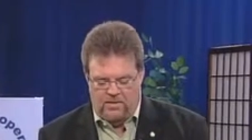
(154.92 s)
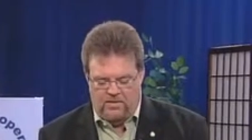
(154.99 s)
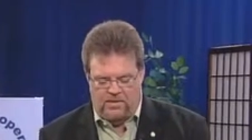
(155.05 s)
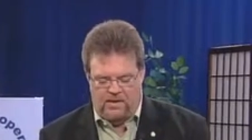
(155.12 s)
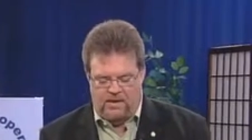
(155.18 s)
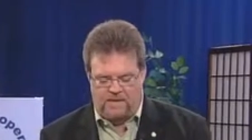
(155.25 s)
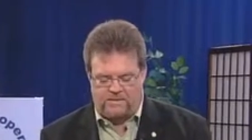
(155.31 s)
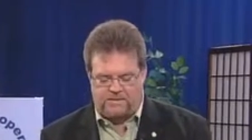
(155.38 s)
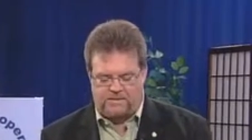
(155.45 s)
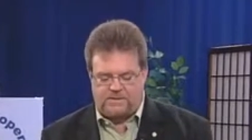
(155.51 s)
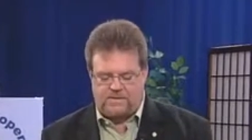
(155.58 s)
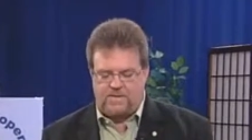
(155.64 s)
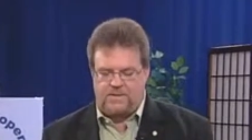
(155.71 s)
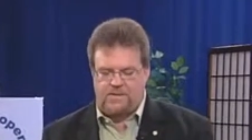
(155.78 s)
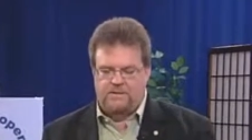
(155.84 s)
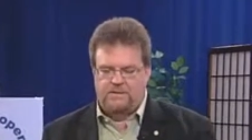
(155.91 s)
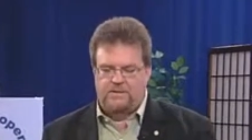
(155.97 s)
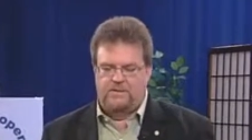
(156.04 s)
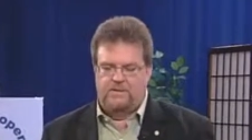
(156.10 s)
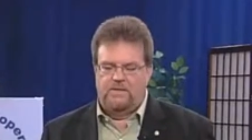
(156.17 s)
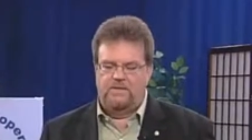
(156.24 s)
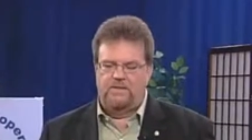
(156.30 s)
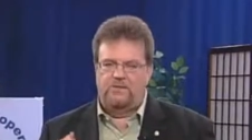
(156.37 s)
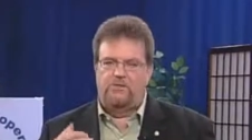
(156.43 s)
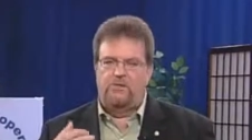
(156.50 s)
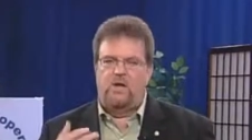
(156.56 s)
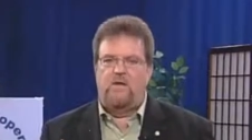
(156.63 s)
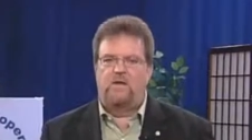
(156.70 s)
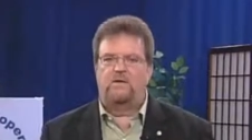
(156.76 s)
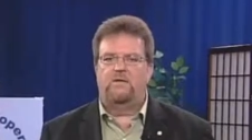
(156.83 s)
that the
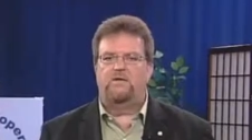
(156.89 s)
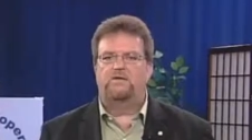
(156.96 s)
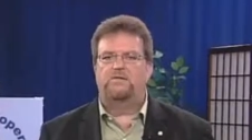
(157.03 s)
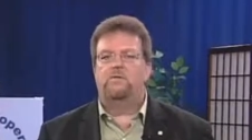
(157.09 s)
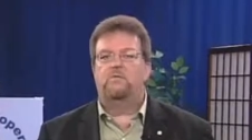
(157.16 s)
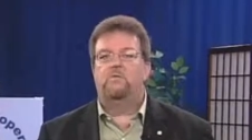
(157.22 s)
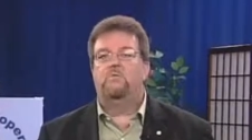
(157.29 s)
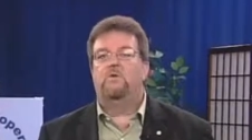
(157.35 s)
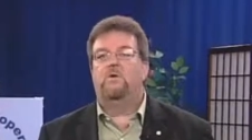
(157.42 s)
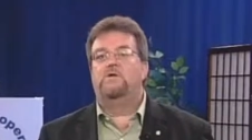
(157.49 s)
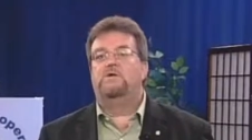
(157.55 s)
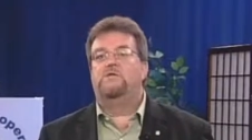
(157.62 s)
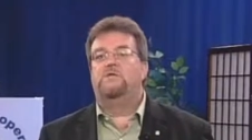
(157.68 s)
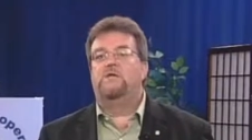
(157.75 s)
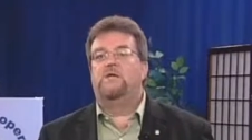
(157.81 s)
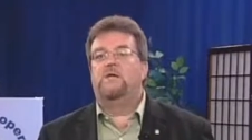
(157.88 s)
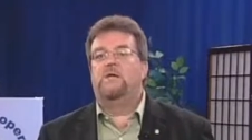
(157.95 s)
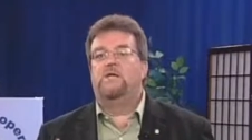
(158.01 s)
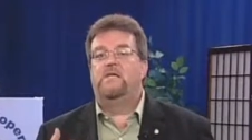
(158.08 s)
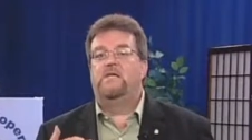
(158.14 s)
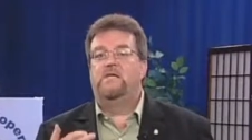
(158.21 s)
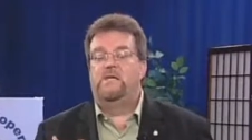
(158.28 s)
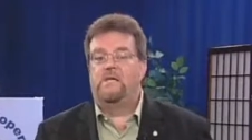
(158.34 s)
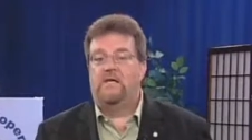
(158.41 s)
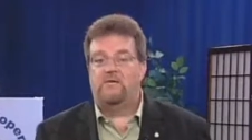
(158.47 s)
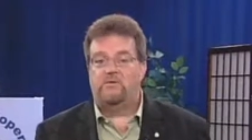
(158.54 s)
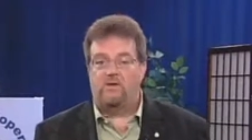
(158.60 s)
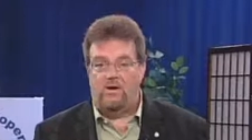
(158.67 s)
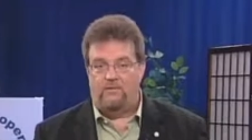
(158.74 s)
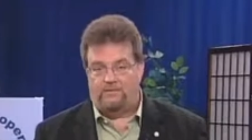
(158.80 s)
child was
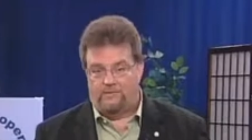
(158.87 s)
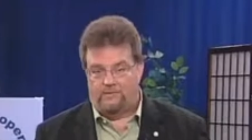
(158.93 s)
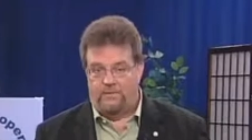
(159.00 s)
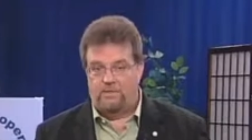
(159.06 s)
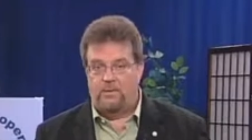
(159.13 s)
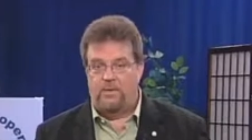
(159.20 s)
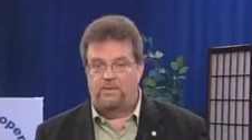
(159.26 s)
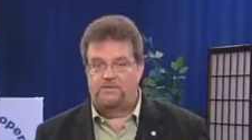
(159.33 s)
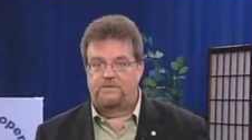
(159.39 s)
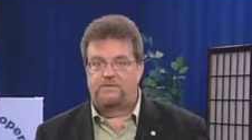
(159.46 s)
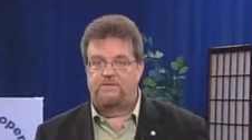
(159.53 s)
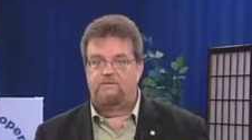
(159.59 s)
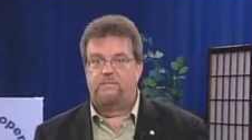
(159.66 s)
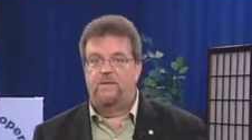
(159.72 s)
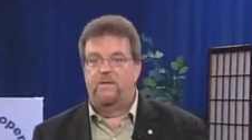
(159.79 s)
kicked off of the bus.